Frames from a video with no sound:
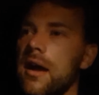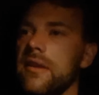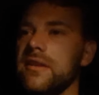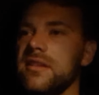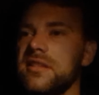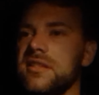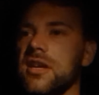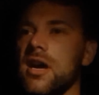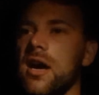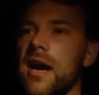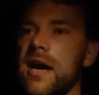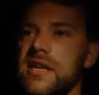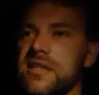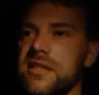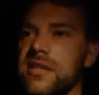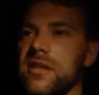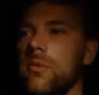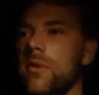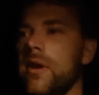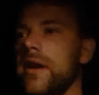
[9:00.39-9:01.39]
The sky
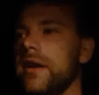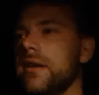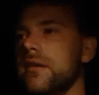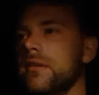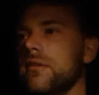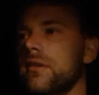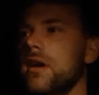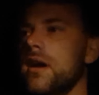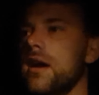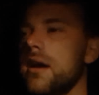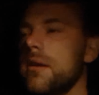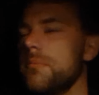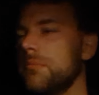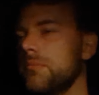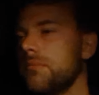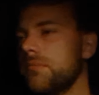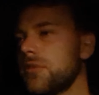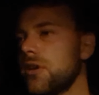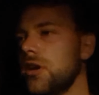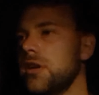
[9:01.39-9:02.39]
actually went
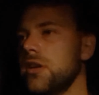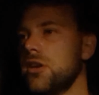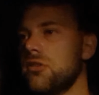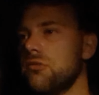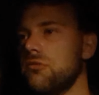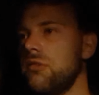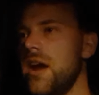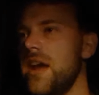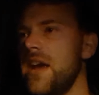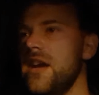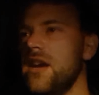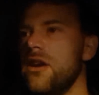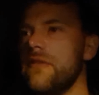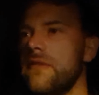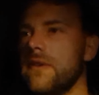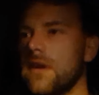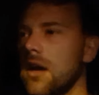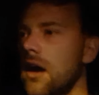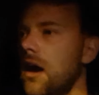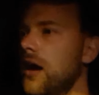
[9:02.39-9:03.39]
kind of grey and
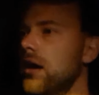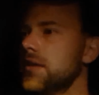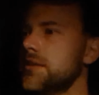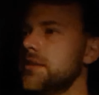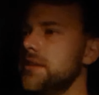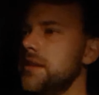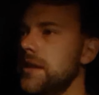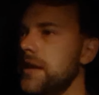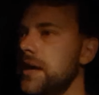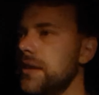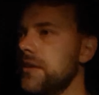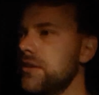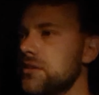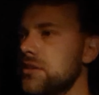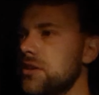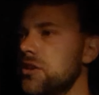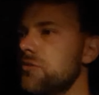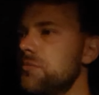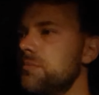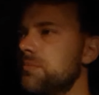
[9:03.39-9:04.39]
overcast in the end.
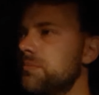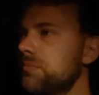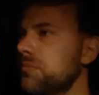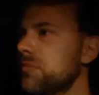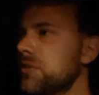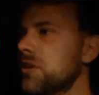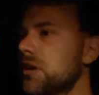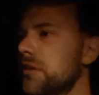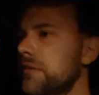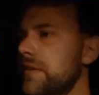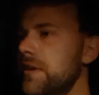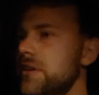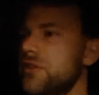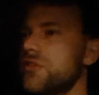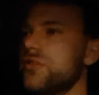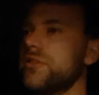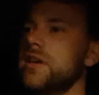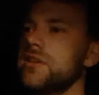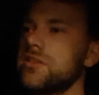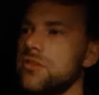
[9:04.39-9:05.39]
no kind of
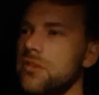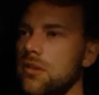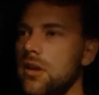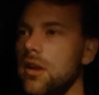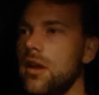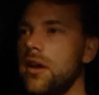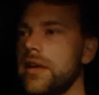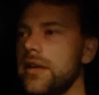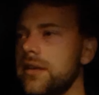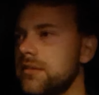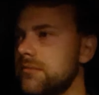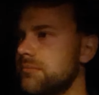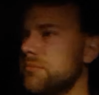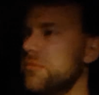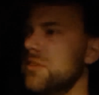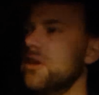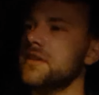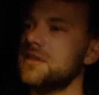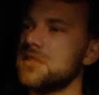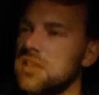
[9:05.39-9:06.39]
interest or light,
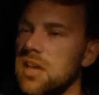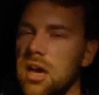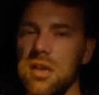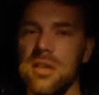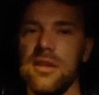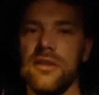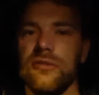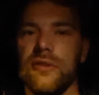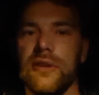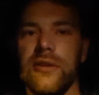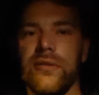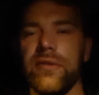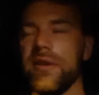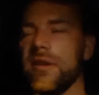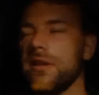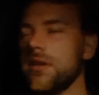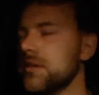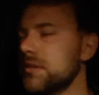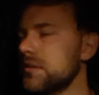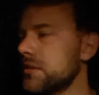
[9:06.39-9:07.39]
nice colours or
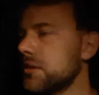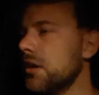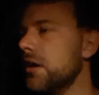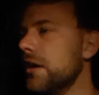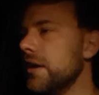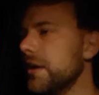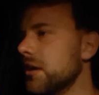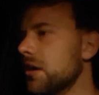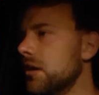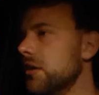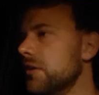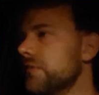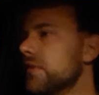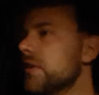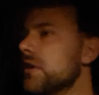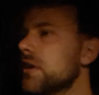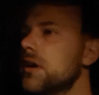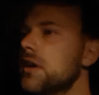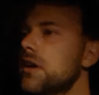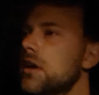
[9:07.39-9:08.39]
anything. The sky kind
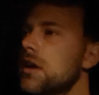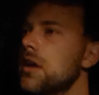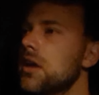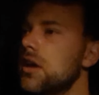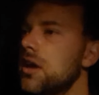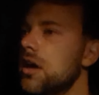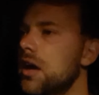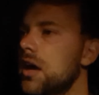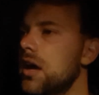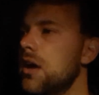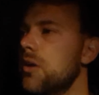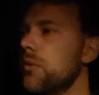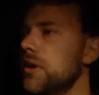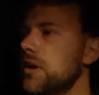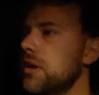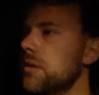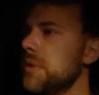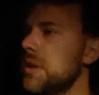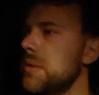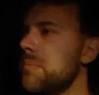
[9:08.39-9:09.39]
of
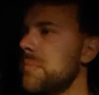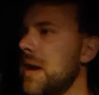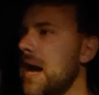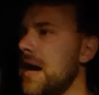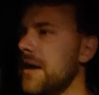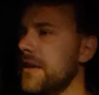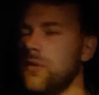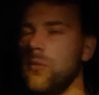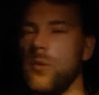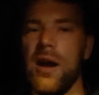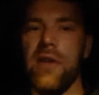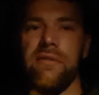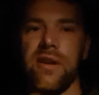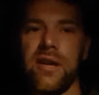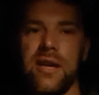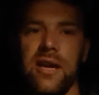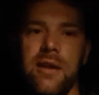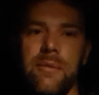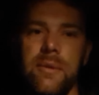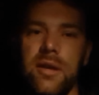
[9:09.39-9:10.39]
went a bit bad. The weather
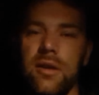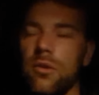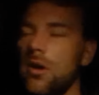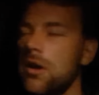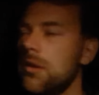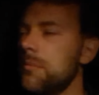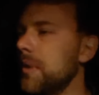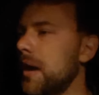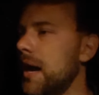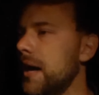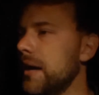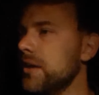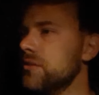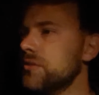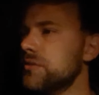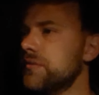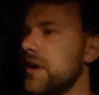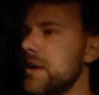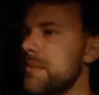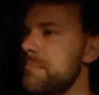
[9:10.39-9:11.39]
came in quite bad. It
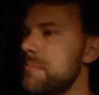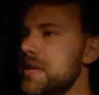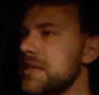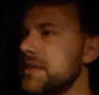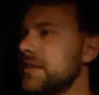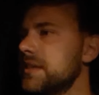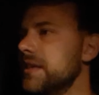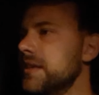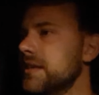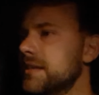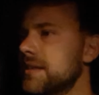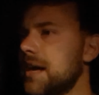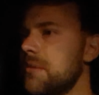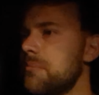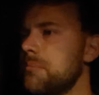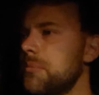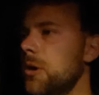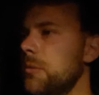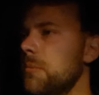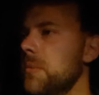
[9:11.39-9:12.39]
was very misty and
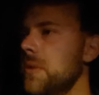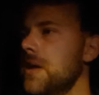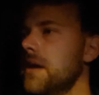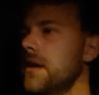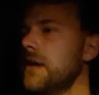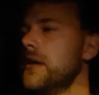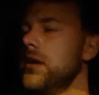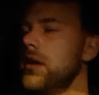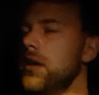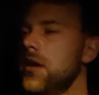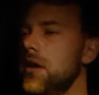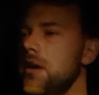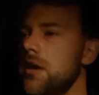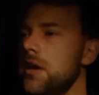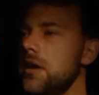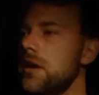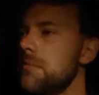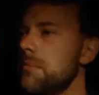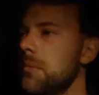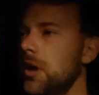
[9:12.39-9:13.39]
damp up there.
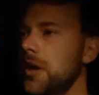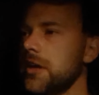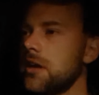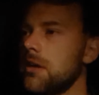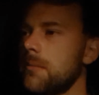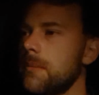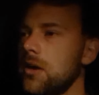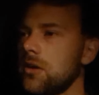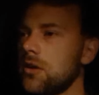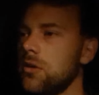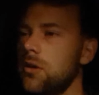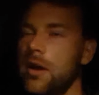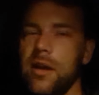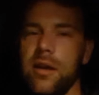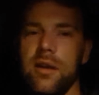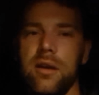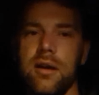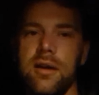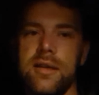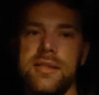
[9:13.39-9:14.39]
It might come out quite
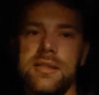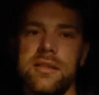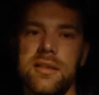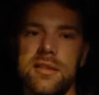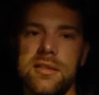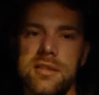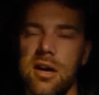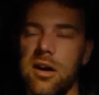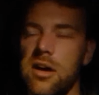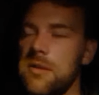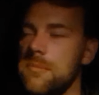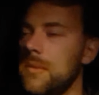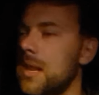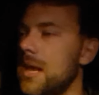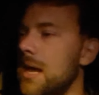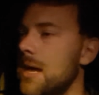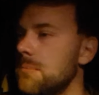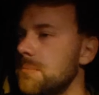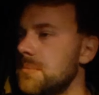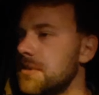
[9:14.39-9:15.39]
nice in a time
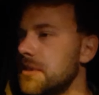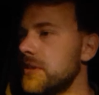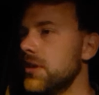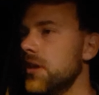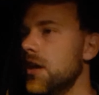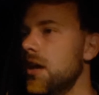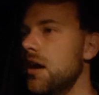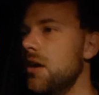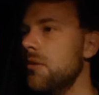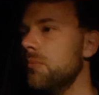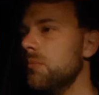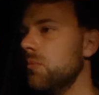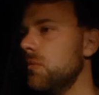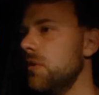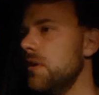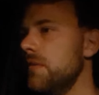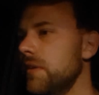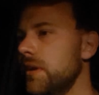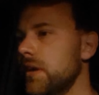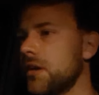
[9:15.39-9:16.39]
lapse
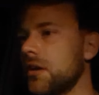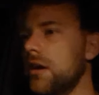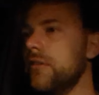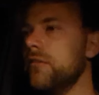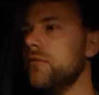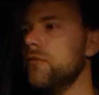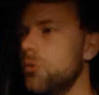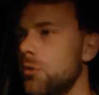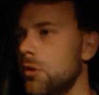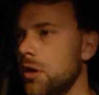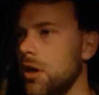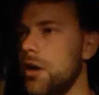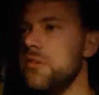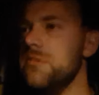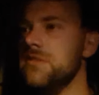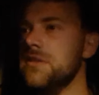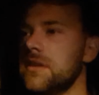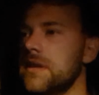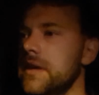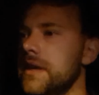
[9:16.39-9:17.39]
with it kind of all
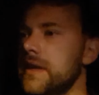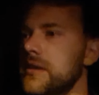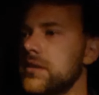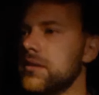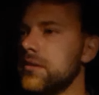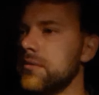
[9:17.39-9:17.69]
closing in.